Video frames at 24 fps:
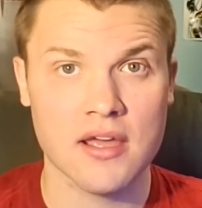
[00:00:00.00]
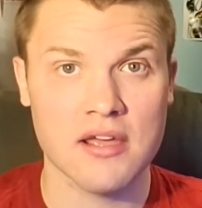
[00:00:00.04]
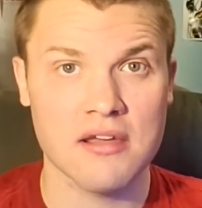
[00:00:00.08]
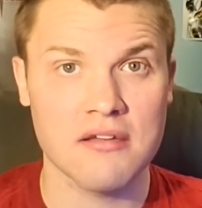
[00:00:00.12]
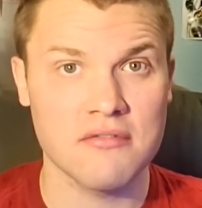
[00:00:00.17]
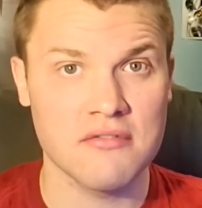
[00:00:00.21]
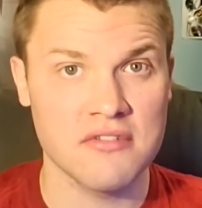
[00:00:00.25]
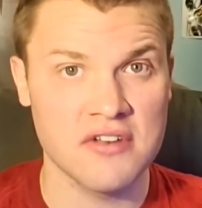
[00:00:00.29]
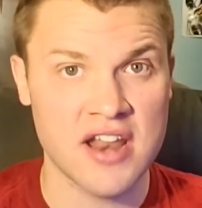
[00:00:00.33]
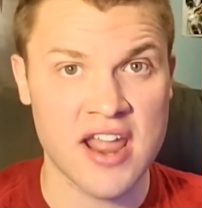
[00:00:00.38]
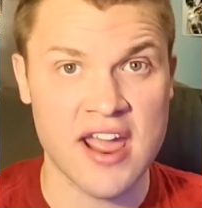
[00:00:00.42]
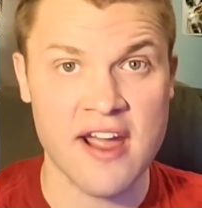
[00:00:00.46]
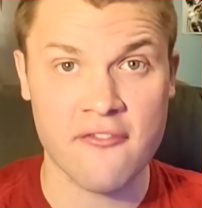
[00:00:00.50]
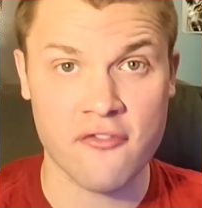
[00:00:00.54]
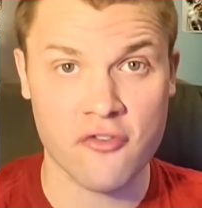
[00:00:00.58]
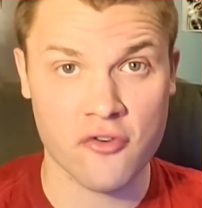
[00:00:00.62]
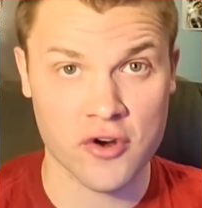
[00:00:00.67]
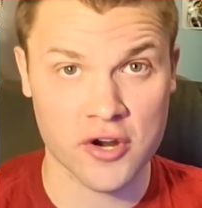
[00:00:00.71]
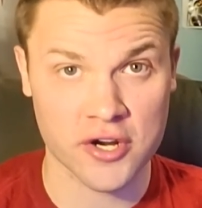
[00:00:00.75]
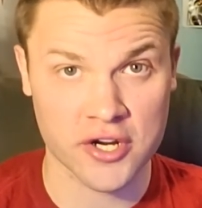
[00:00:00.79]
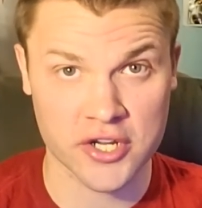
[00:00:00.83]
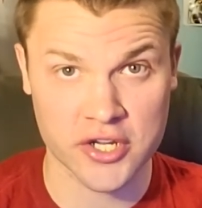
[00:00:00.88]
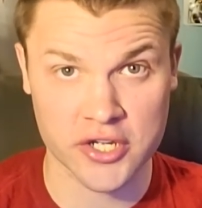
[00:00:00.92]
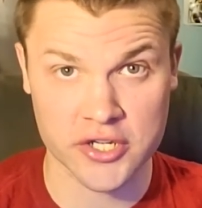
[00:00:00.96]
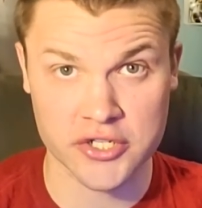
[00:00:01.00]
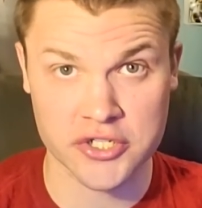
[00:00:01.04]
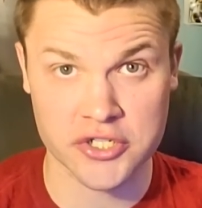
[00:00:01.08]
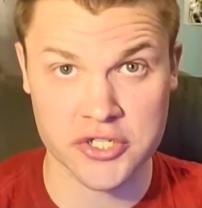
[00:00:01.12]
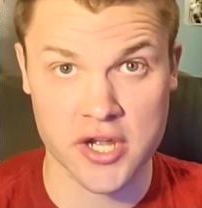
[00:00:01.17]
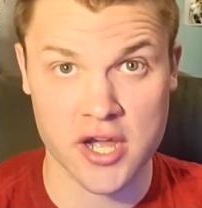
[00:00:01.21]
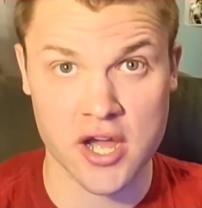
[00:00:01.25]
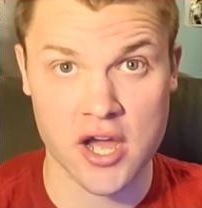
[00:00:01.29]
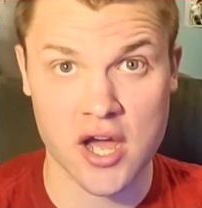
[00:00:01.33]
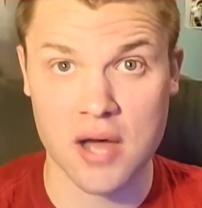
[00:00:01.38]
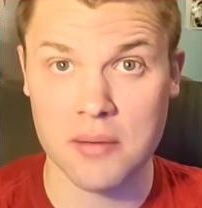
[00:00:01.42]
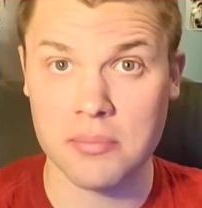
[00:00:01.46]
Never a good
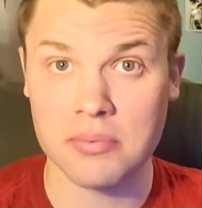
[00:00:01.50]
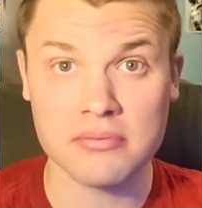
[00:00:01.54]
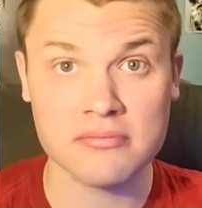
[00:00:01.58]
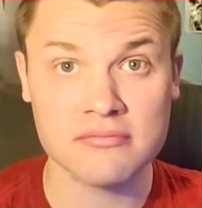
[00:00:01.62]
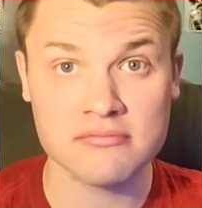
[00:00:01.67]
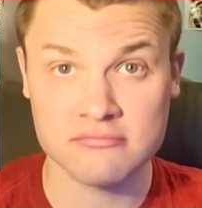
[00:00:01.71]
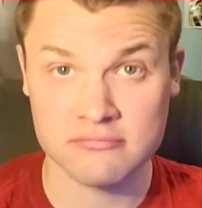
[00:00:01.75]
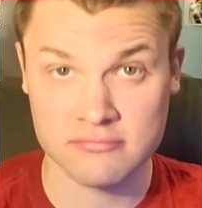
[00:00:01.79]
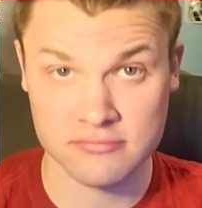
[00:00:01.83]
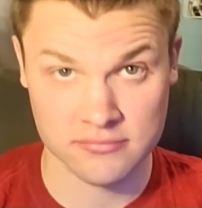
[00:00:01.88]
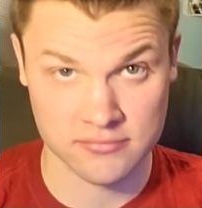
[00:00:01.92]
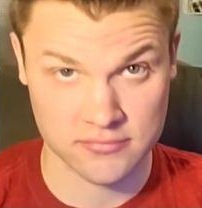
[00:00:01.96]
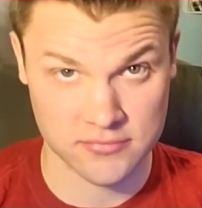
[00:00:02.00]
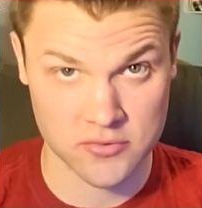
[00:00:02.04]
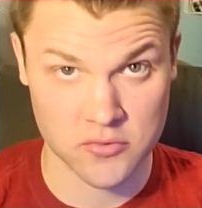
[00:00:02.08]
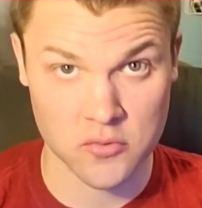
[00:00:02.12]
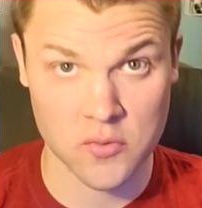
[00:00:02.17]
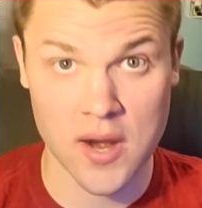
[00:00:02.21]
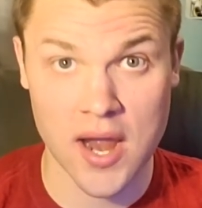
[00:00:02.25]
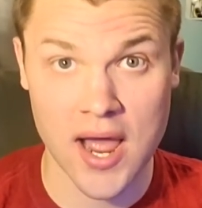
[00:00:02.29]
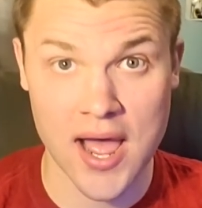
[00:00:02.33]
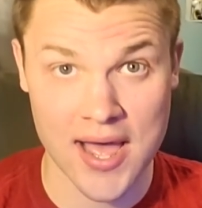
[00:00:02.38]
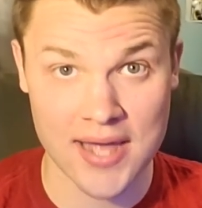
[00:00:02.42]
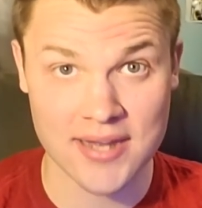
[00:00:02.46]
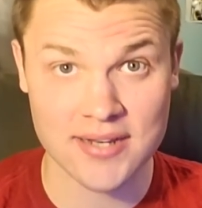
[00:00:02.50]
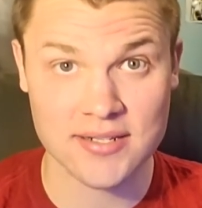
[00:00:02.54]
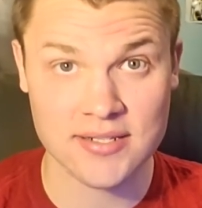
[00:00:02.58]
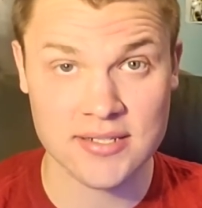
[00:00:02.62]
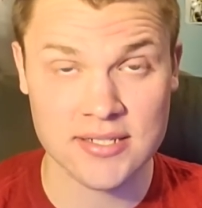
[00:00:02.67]
job, right?